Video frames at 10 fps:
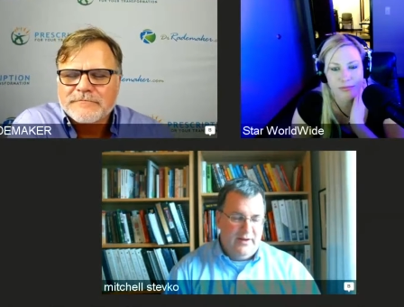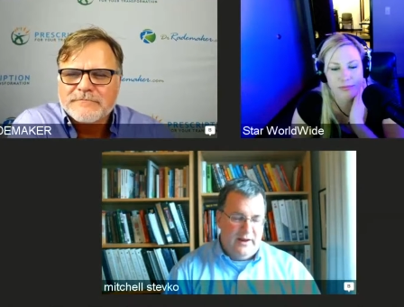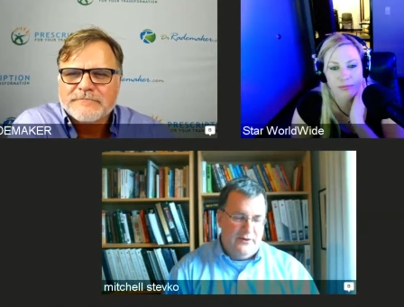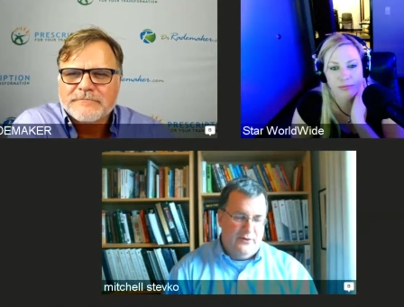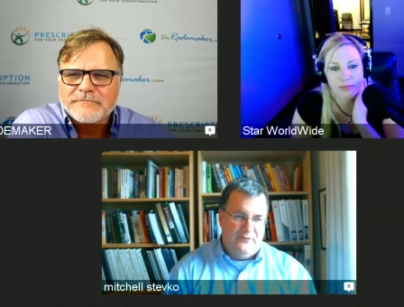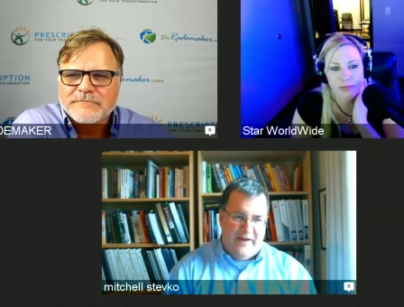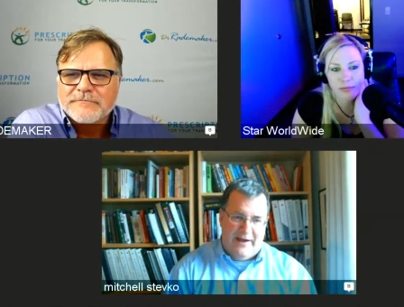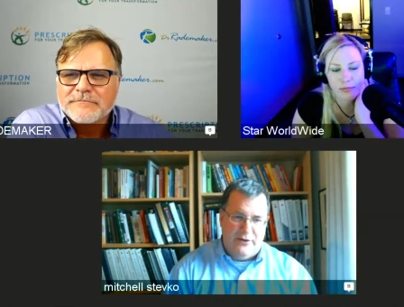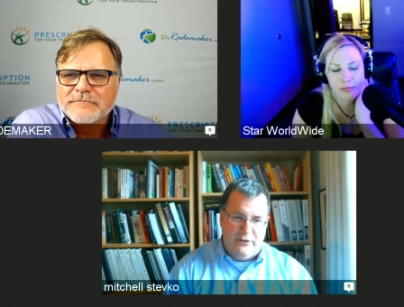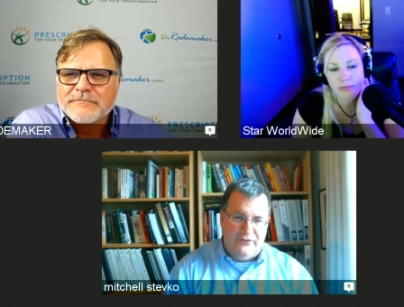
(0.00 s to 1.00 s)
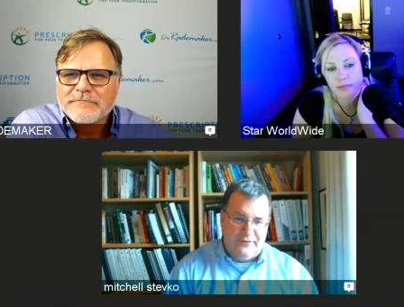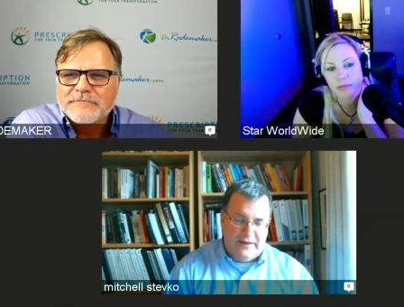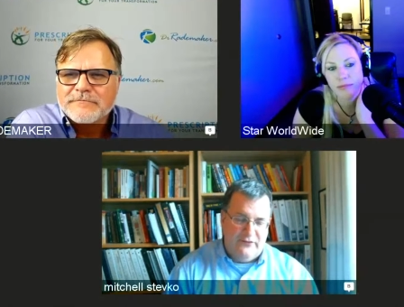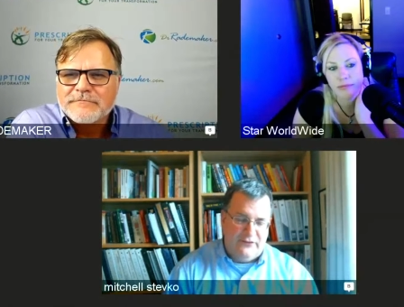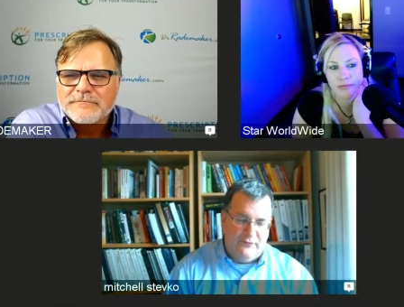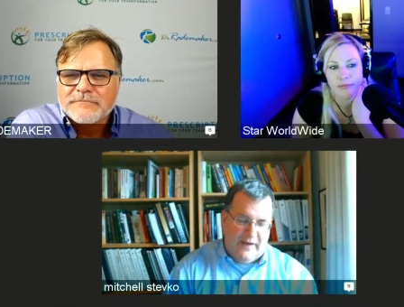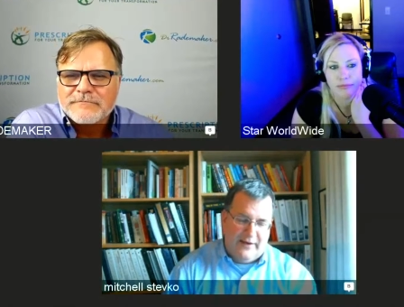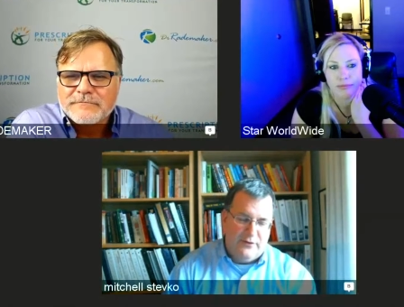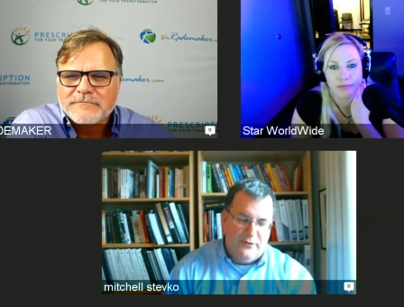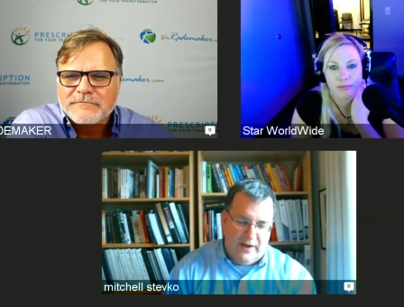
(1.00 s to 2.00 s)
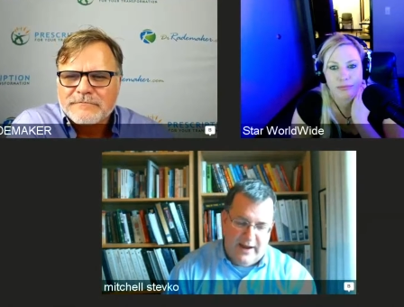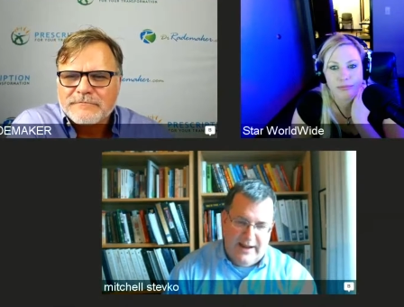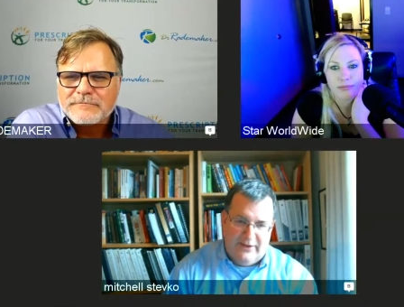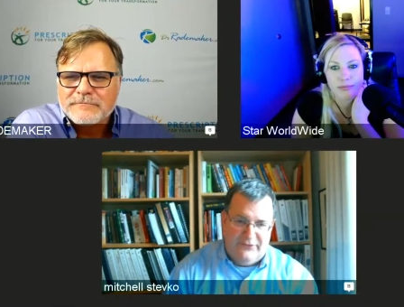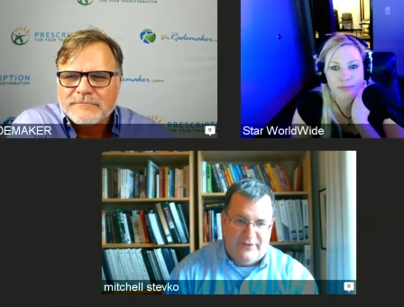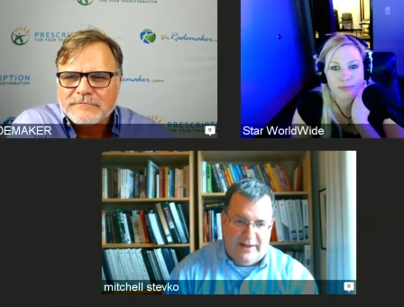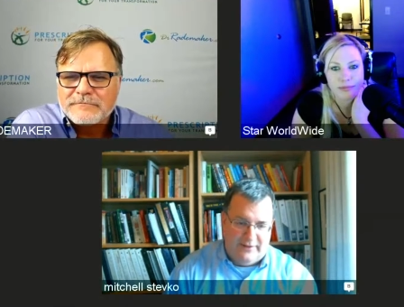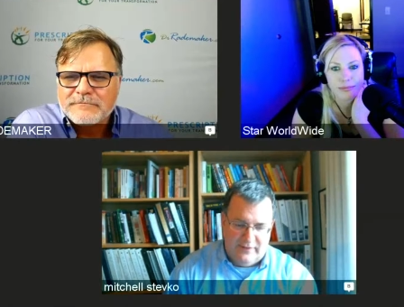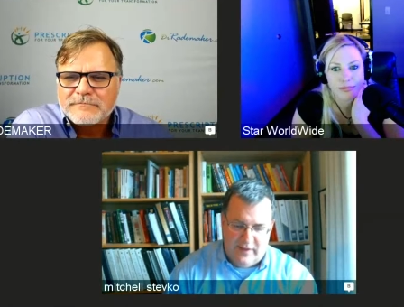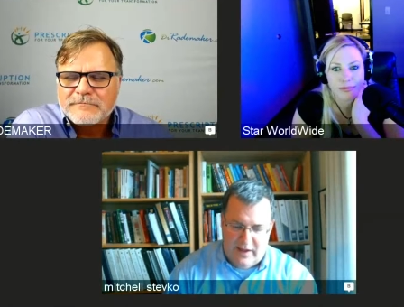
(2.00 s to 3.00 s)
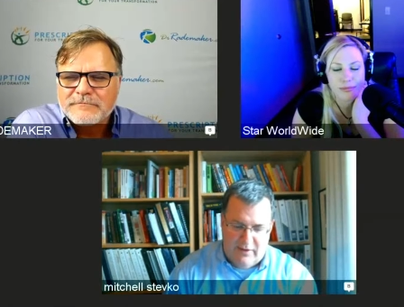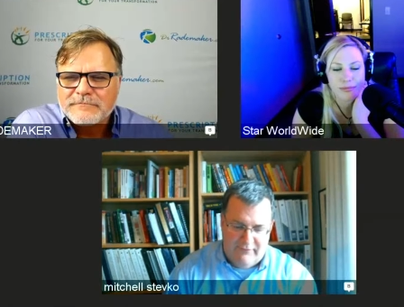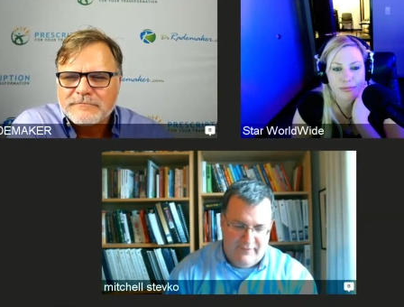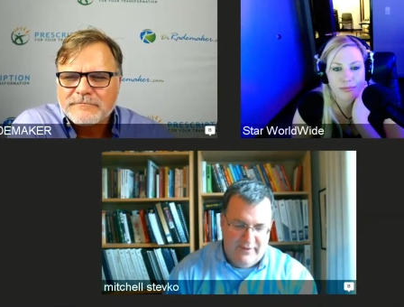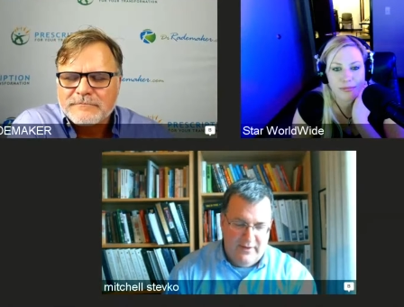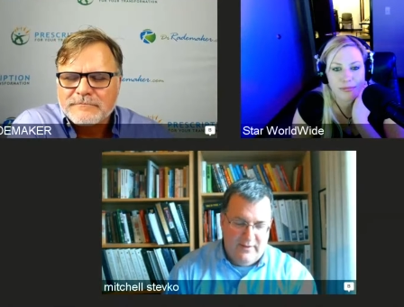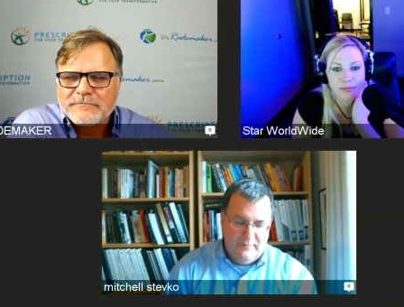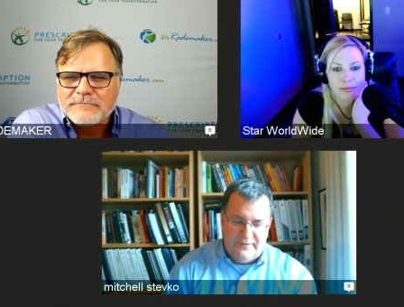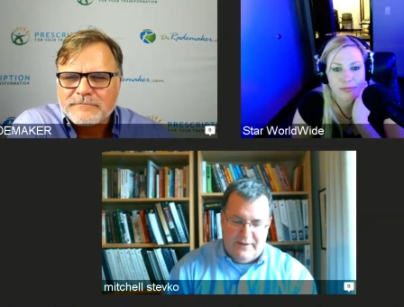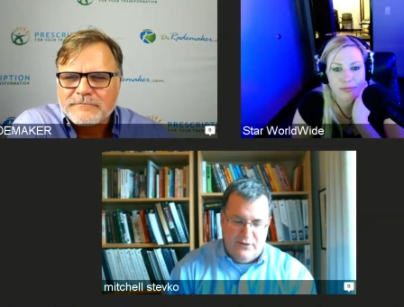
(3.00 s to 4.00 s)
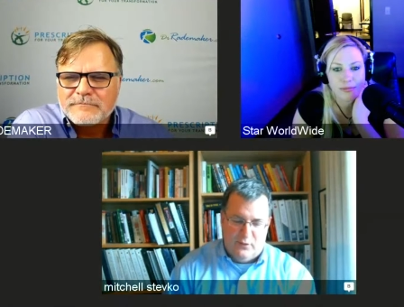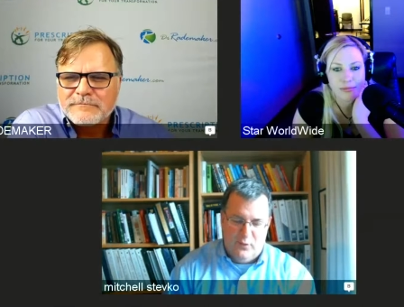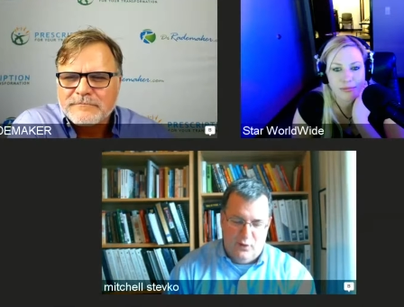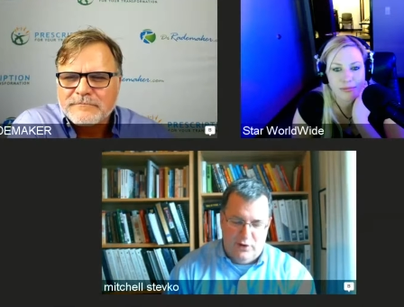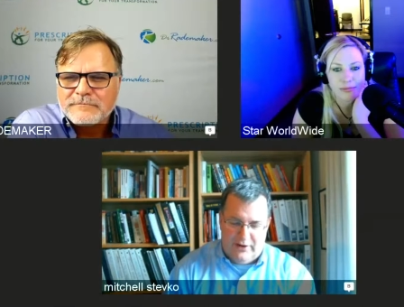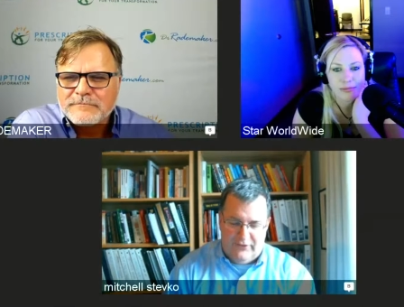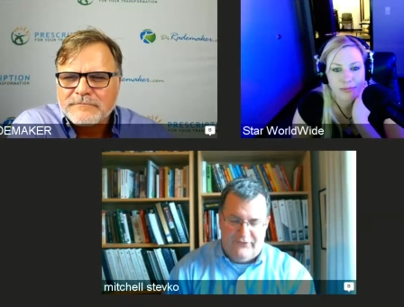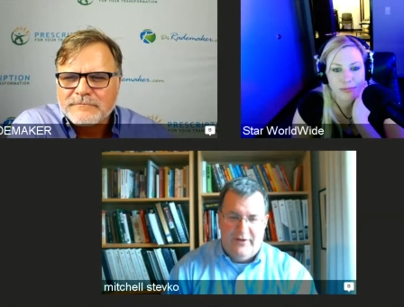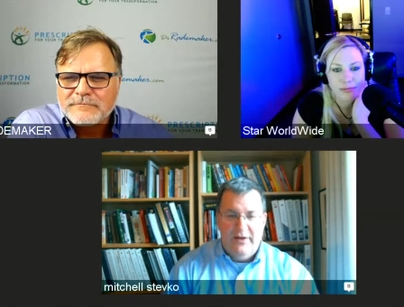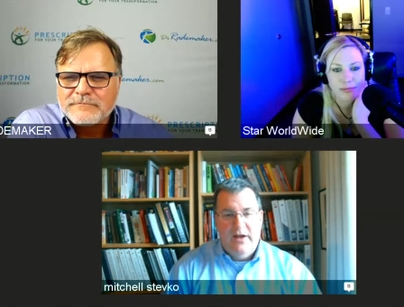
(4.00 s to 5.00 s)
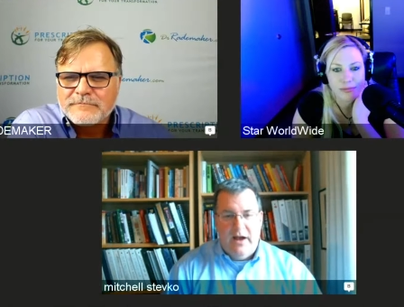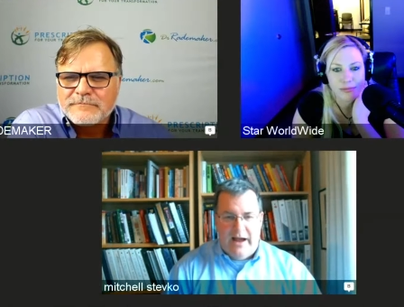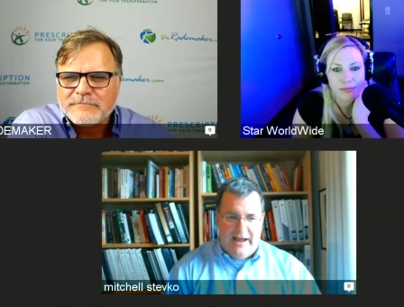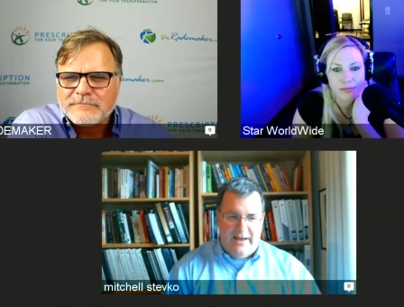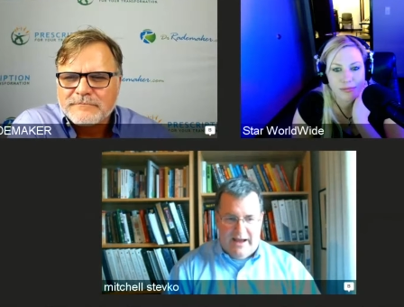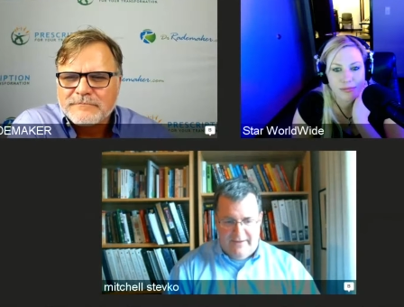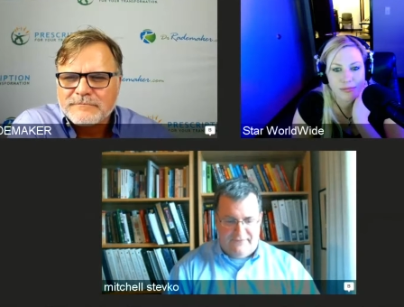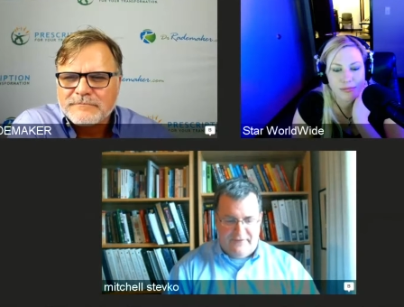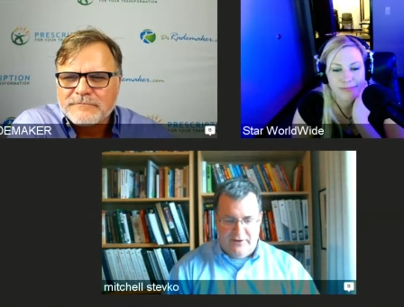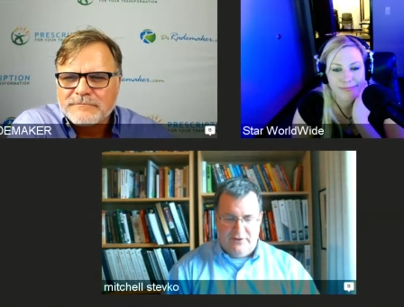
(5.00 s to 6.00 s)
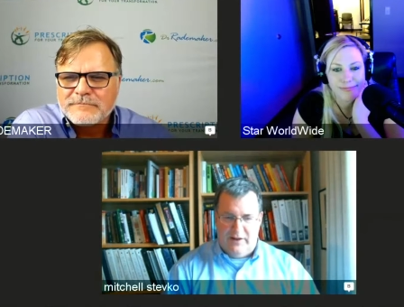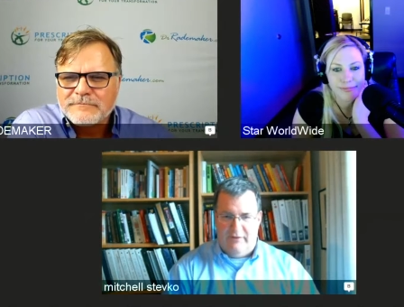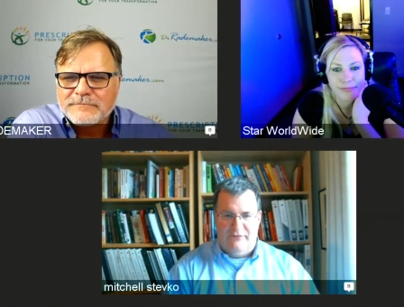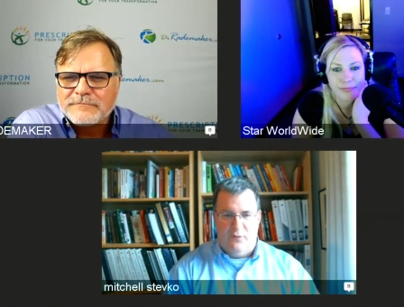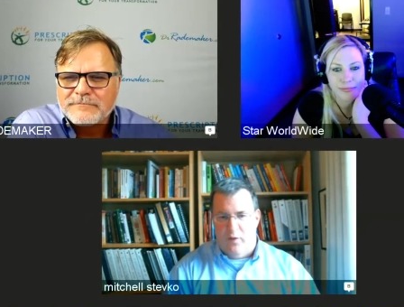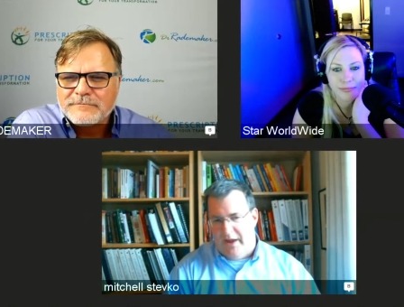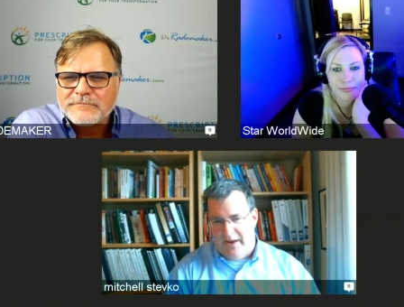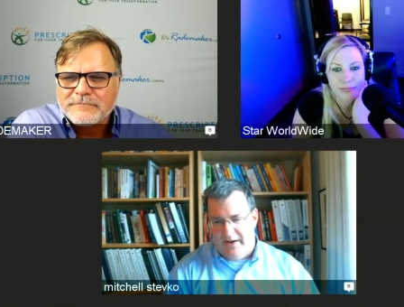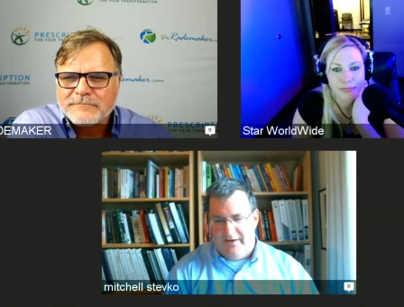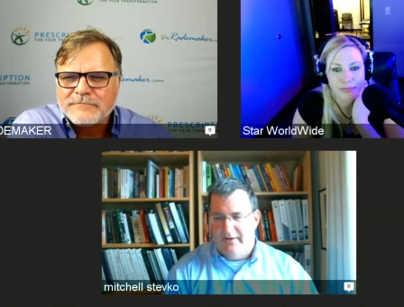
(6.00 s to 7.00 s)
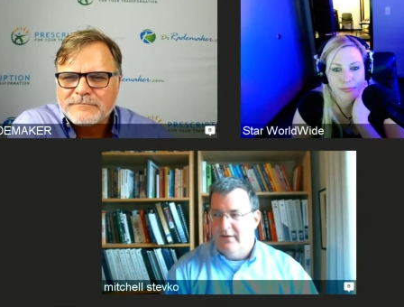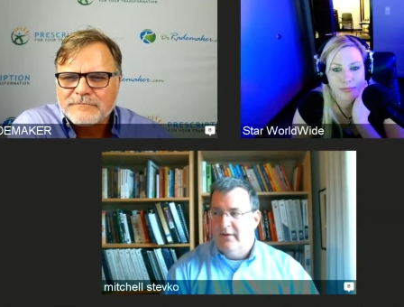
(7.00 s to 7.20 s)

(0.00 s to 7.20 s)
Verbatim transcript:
Speaker 1: And your values, the things you value the highest, like love, but then your rule is, I feel loved when